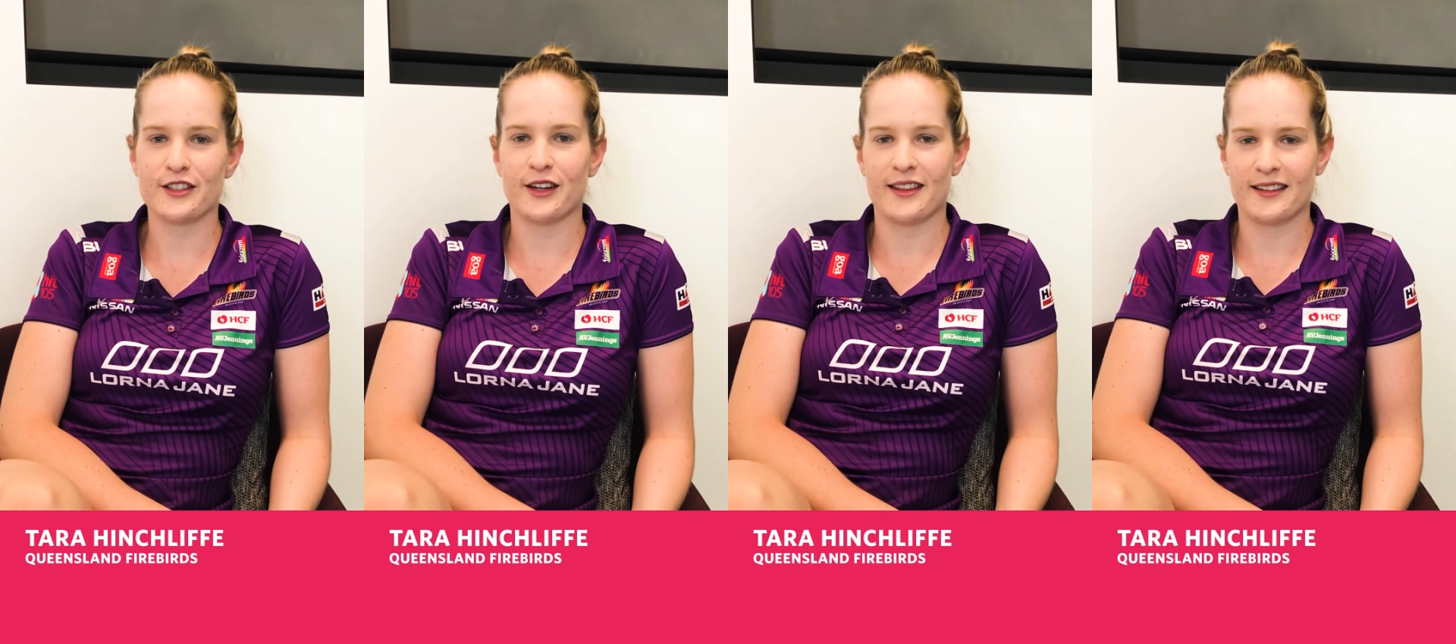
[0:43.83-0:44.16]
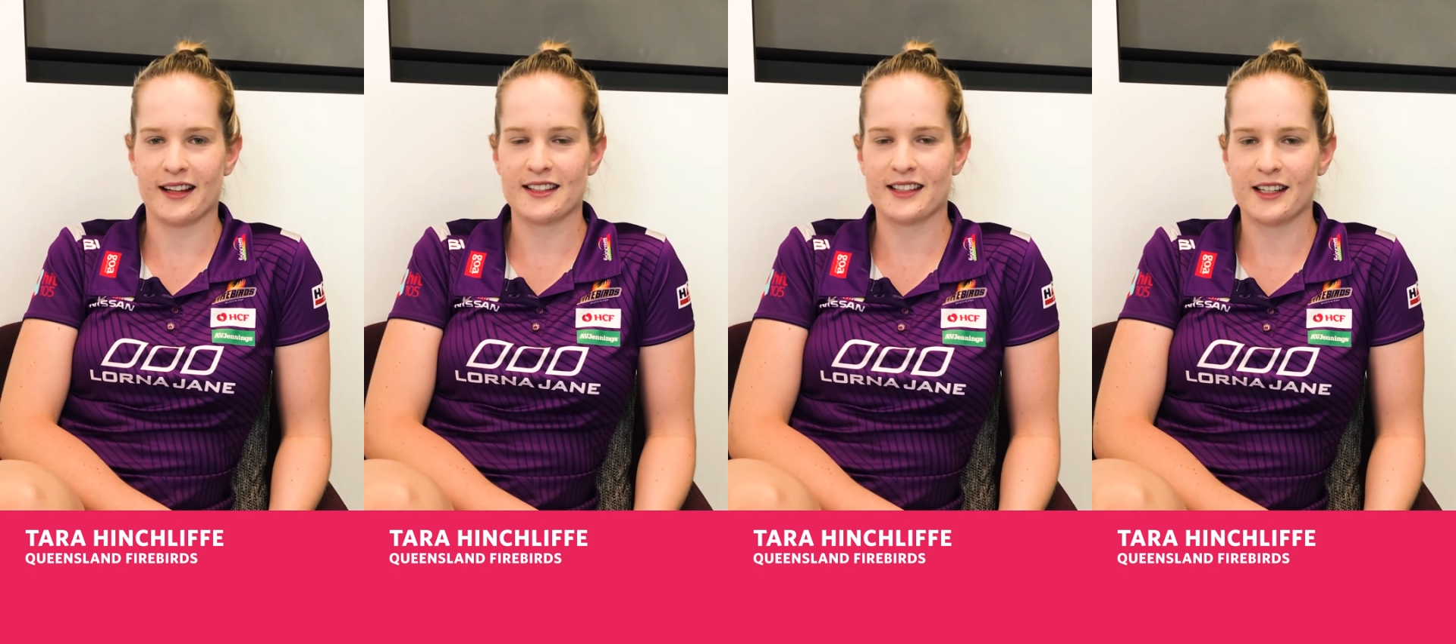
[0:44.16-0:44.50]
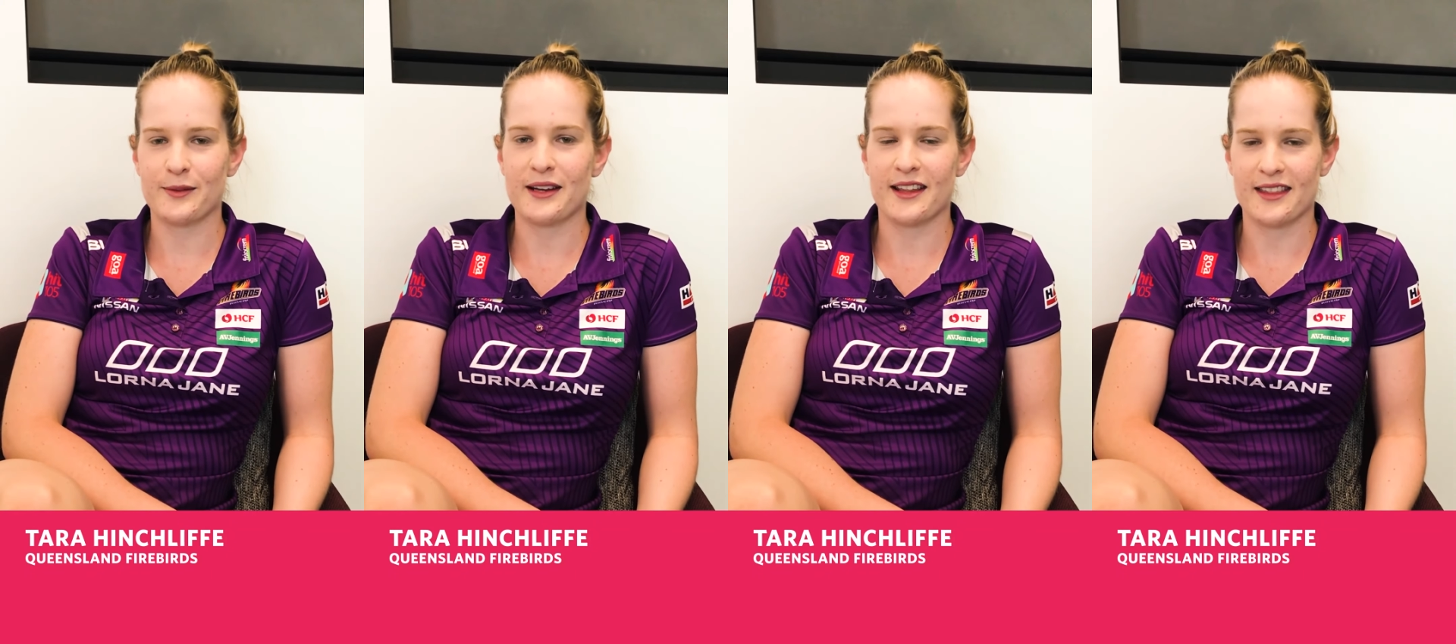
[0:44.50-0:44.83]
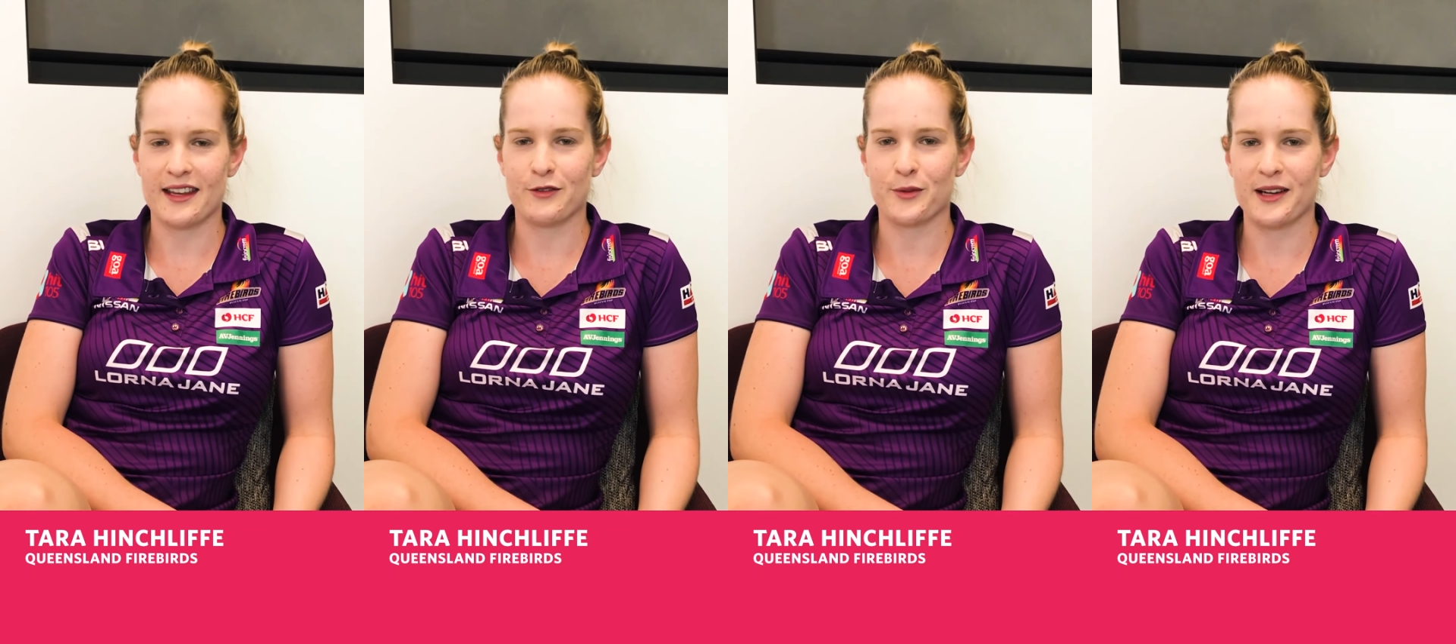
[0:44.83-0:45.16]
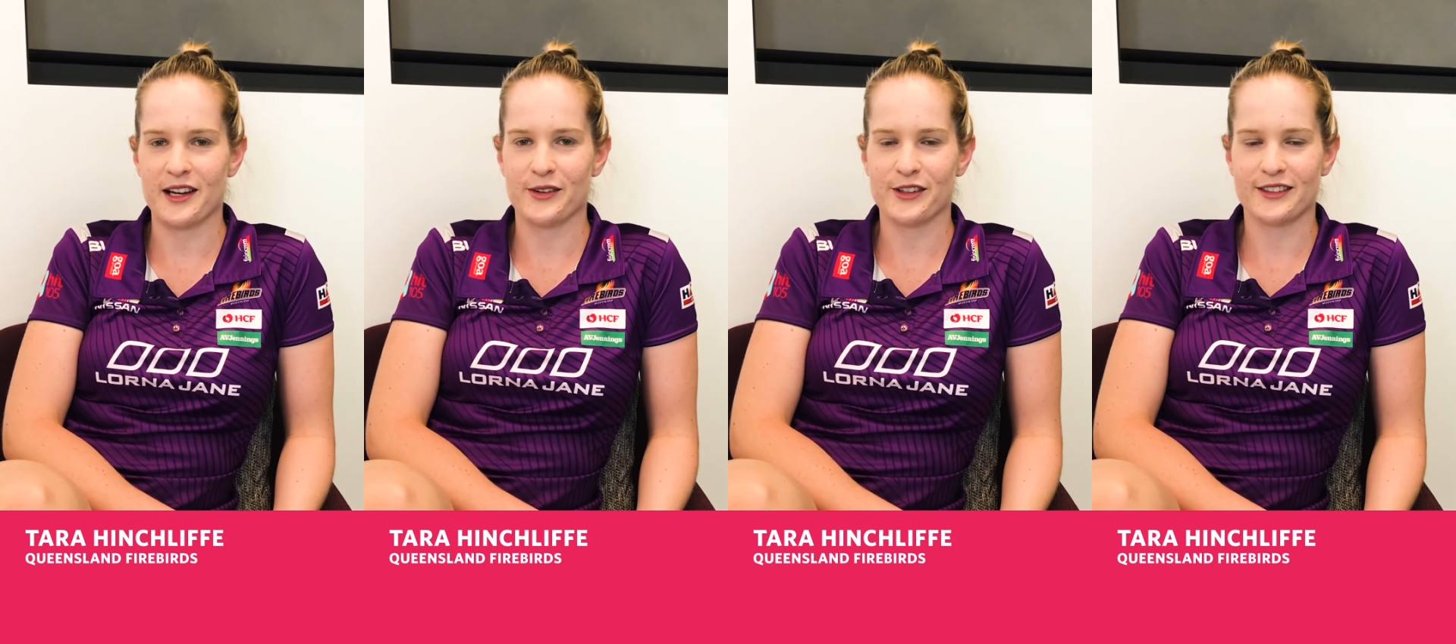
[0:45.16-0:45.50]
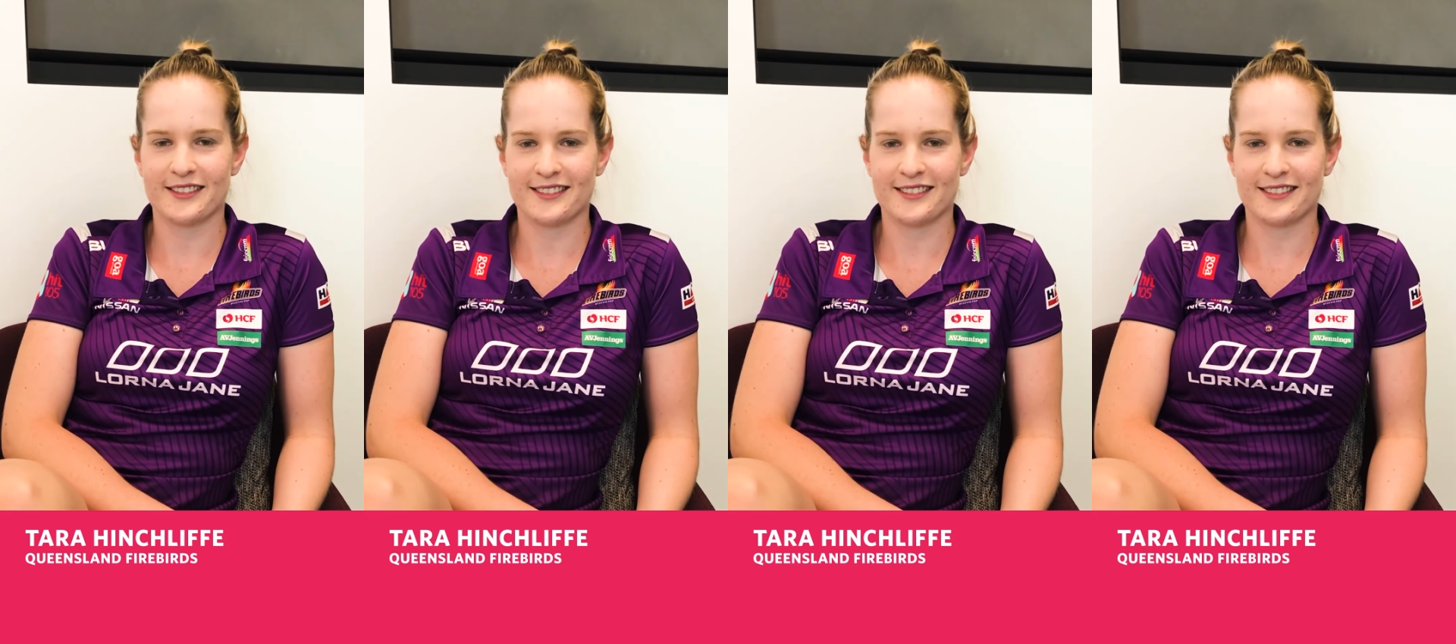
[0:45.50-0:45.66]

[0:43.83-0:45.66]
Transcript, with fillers: so I think that's going to be the theme from now on.